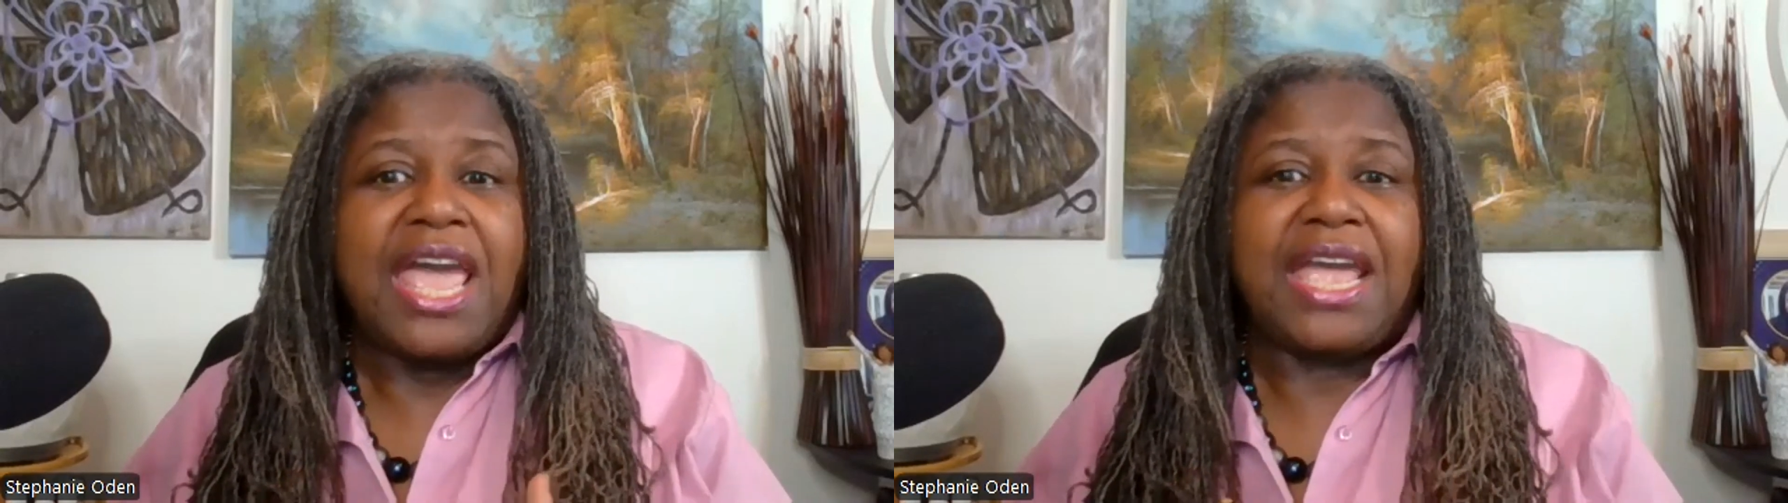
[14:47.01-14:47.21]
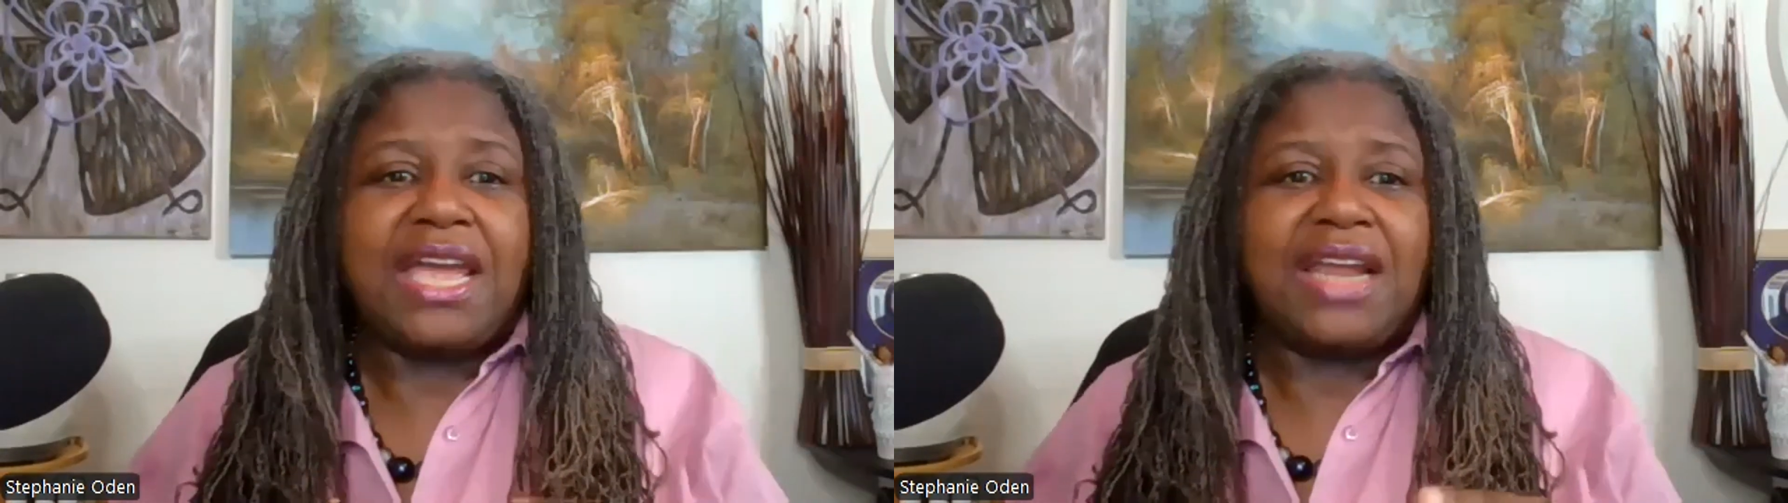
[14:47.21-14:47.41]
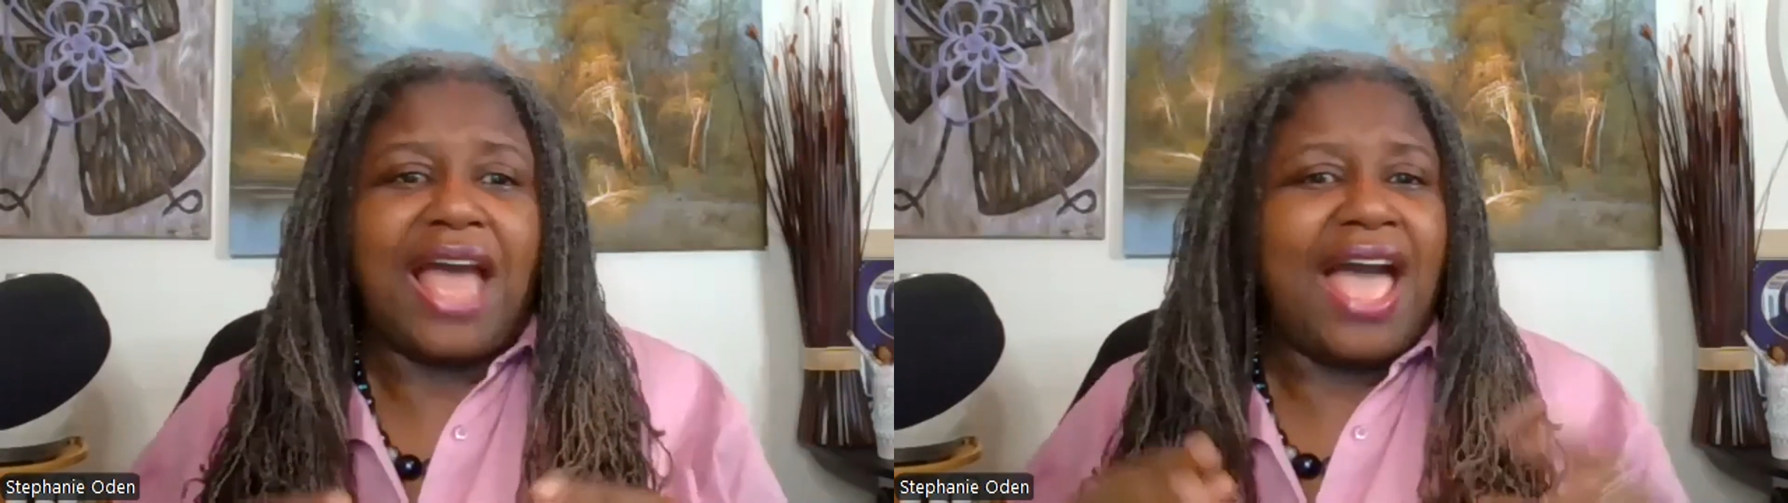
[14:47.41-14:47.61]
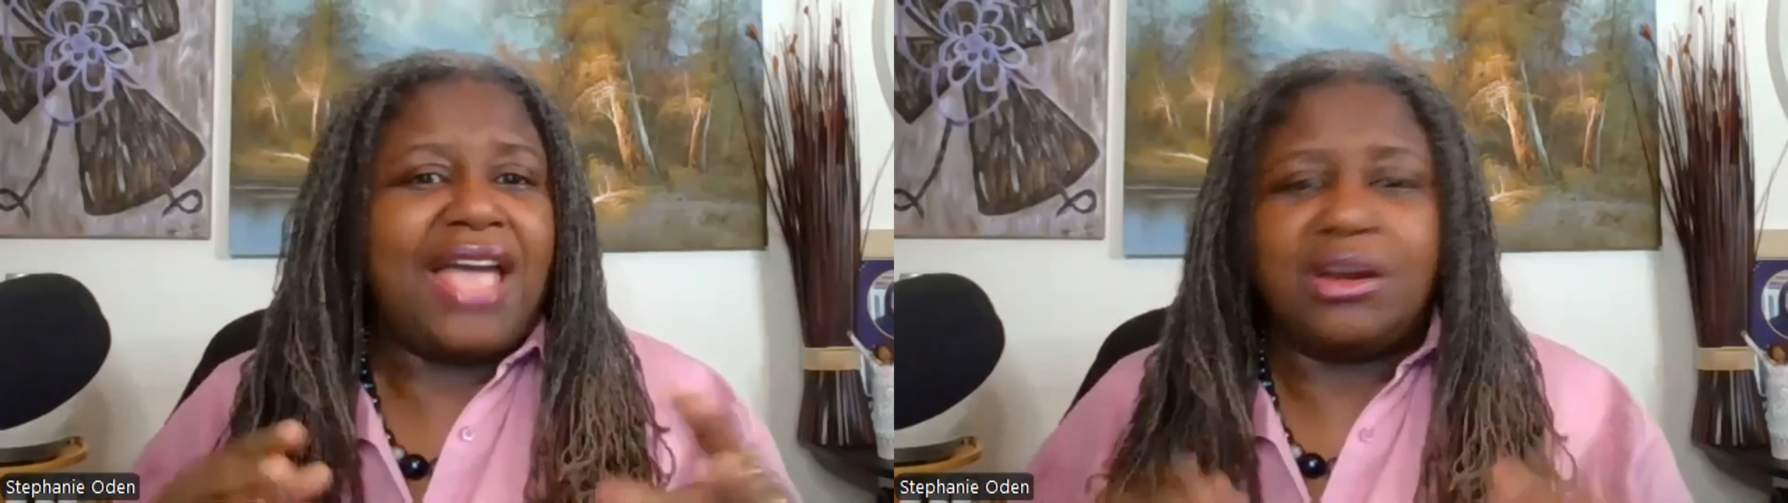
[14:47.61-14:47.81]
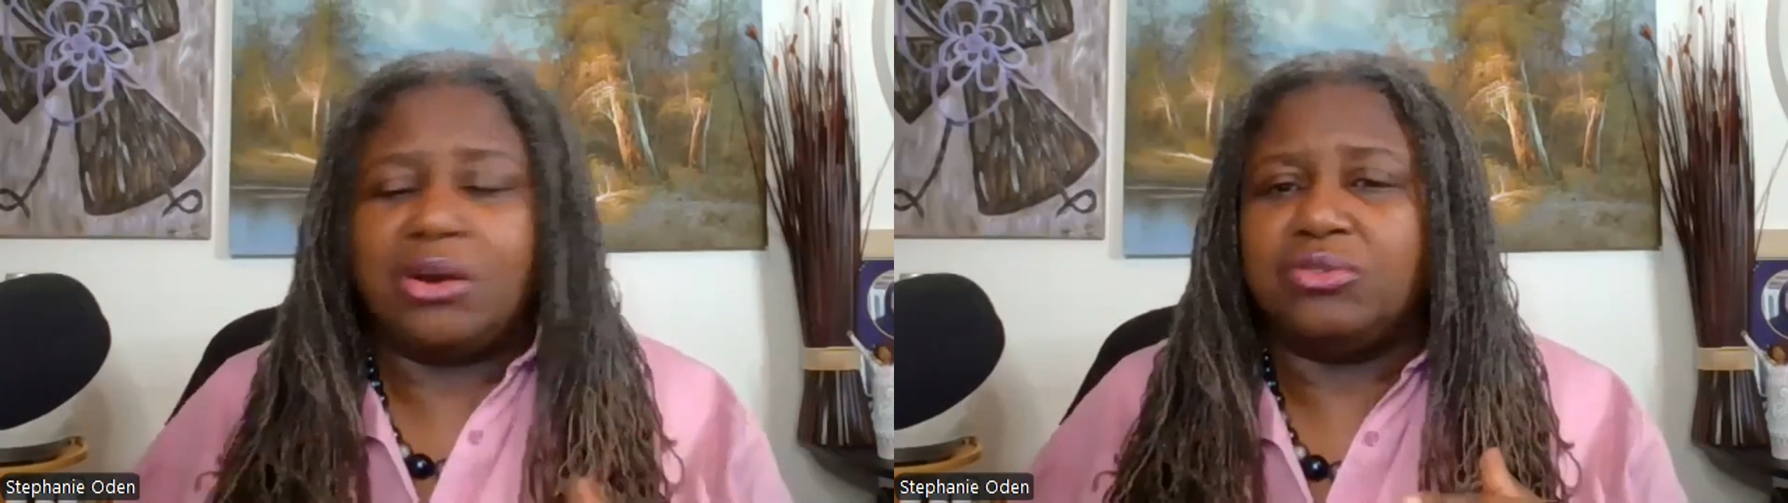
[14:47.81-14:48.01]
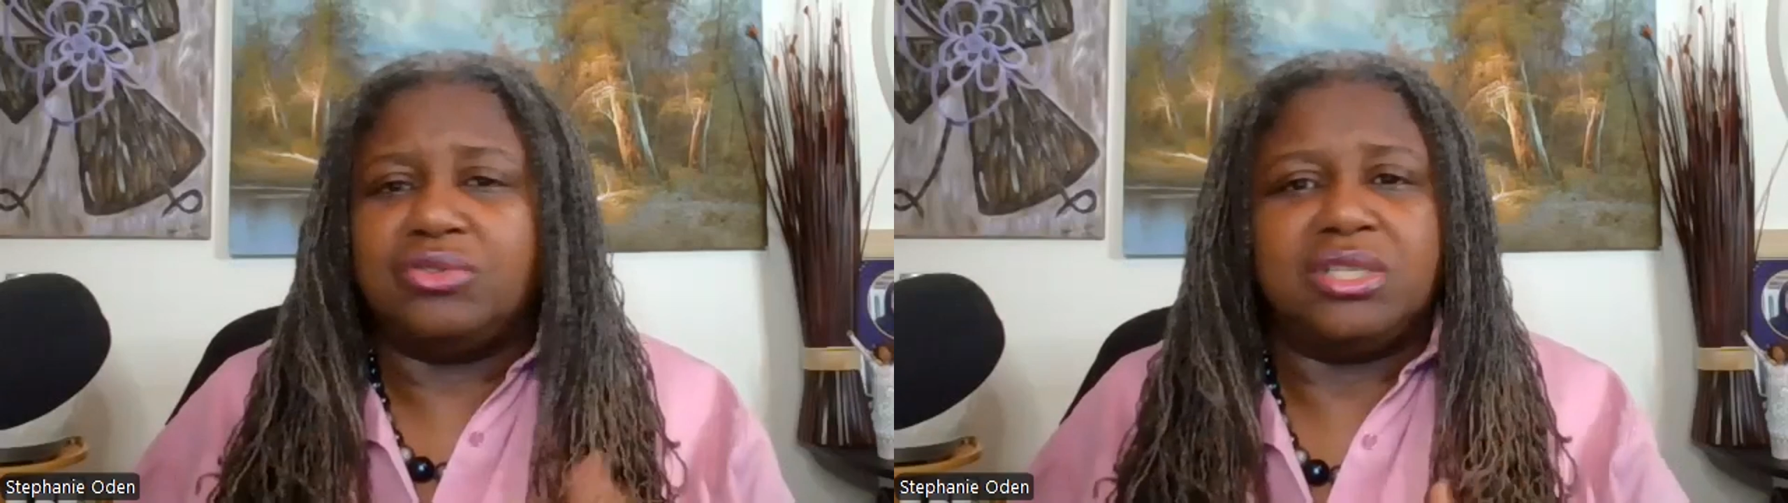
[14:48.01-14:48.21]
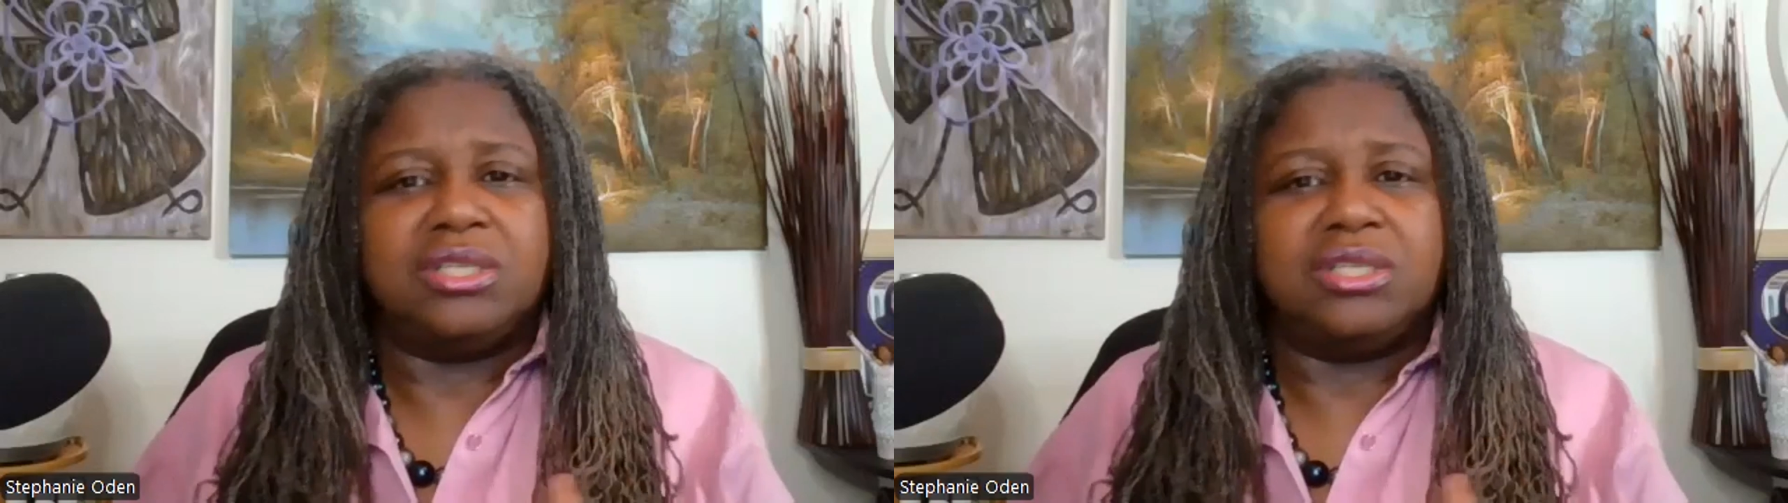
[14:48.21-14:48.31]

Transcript: And I encourage you to